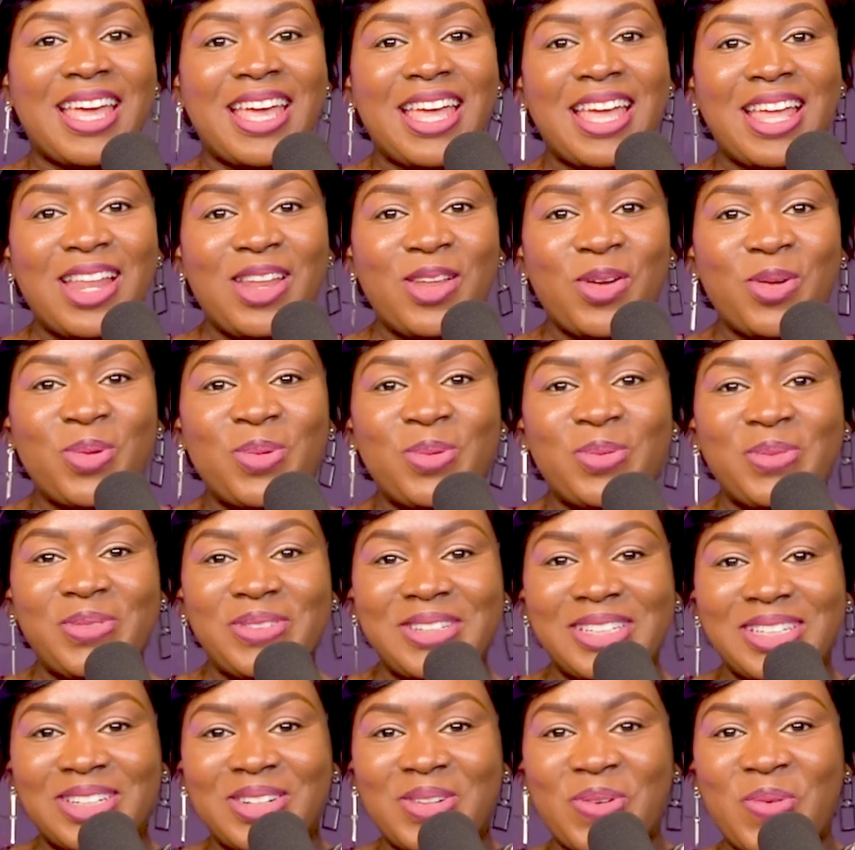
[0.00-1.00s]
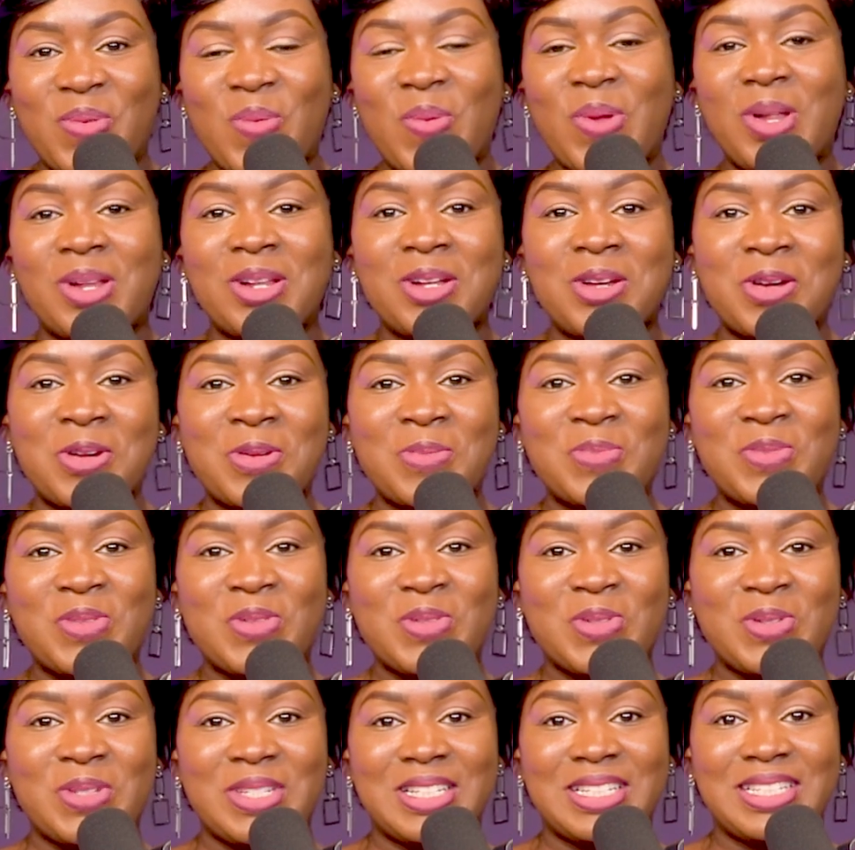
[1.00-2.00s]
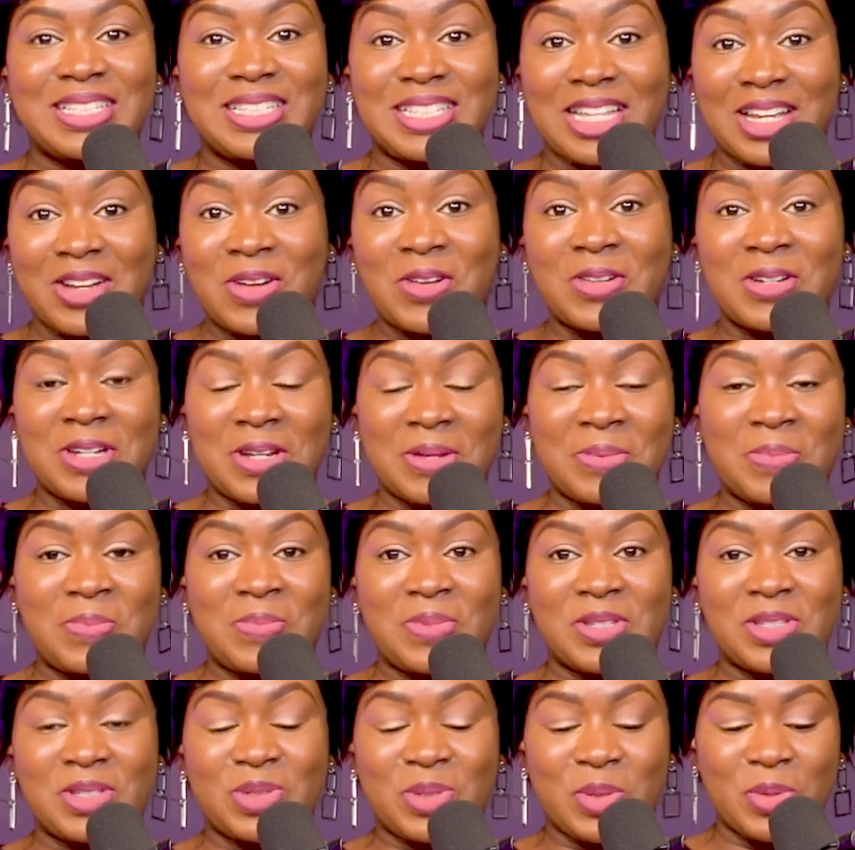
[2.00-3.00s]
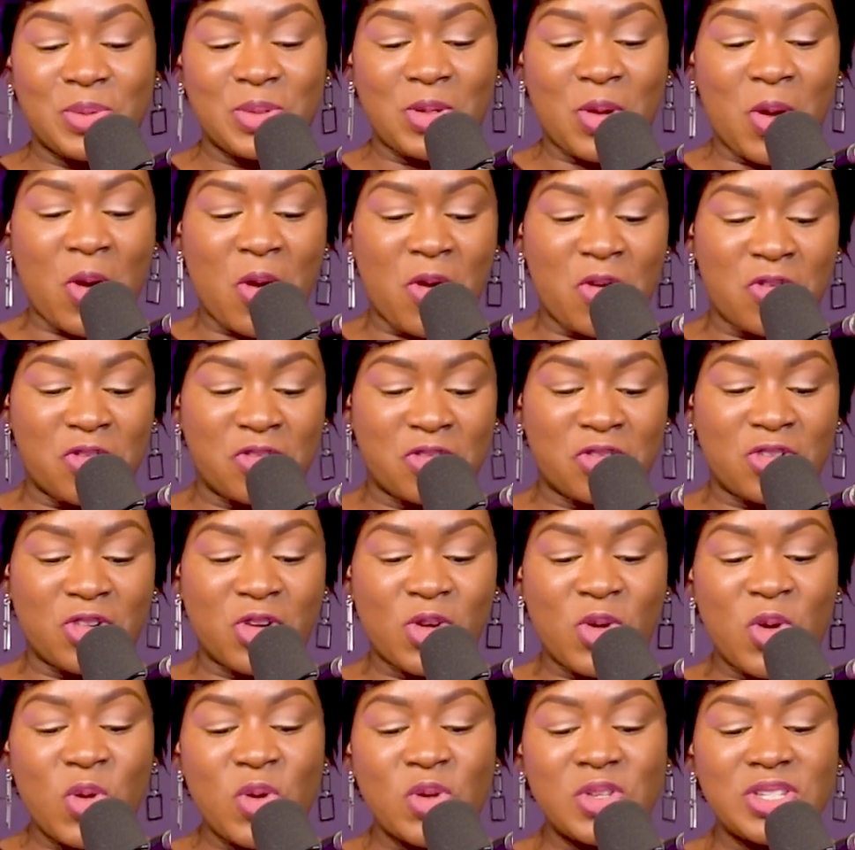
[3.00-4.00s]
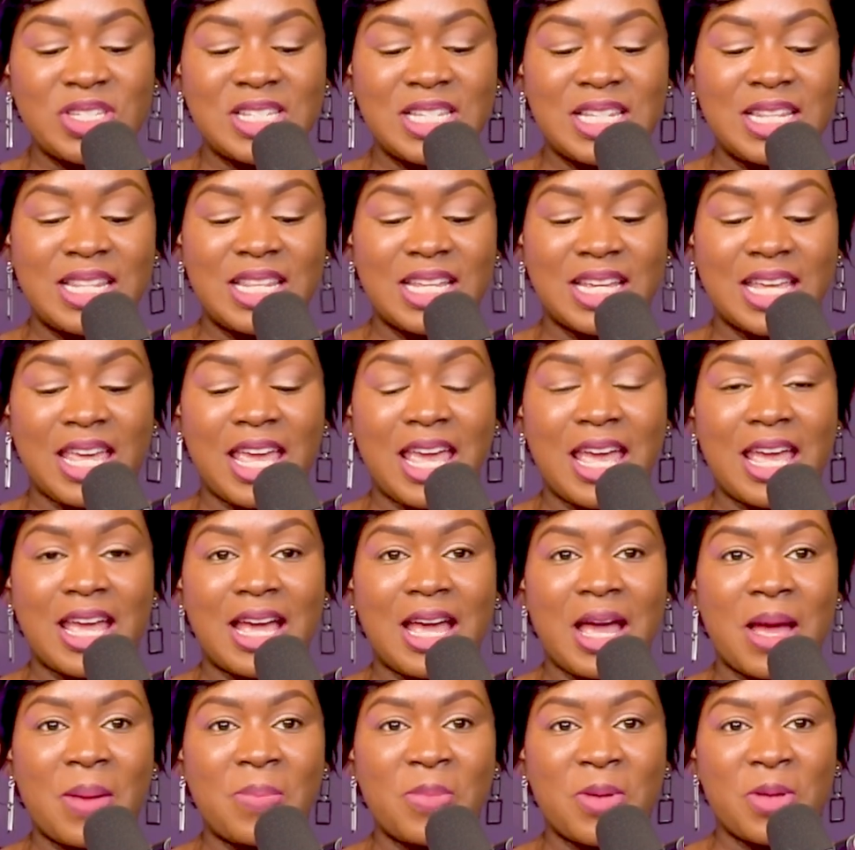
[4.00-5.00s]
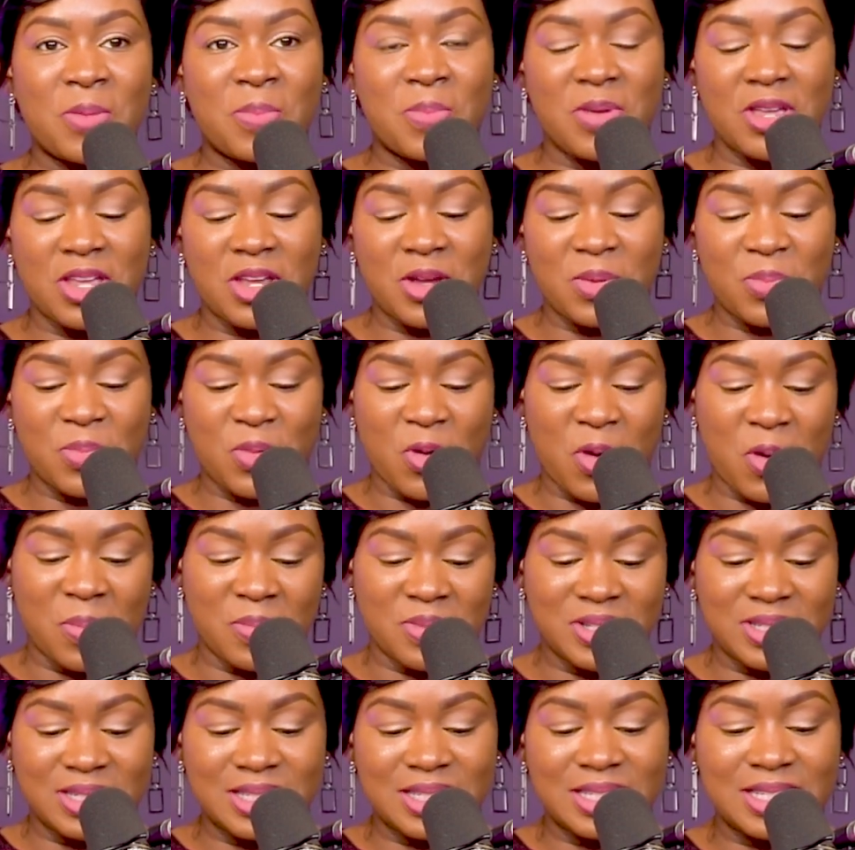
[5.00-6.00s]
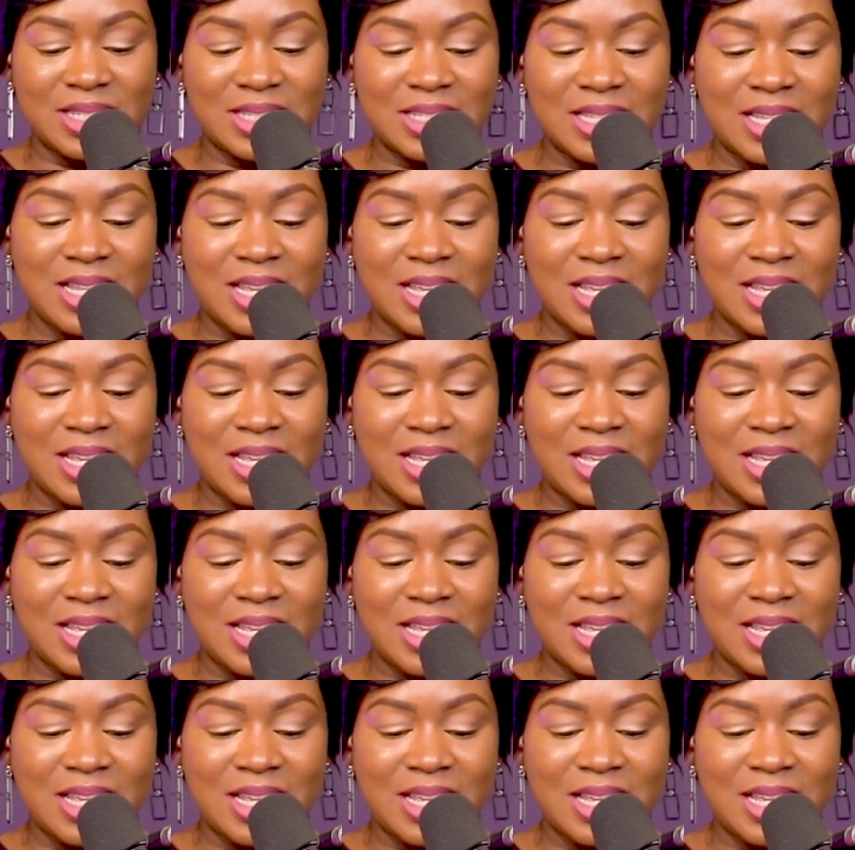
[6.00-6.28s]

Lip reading: Hello, welcome to the second episode of Closing the Care Gap, a Pinky Promise.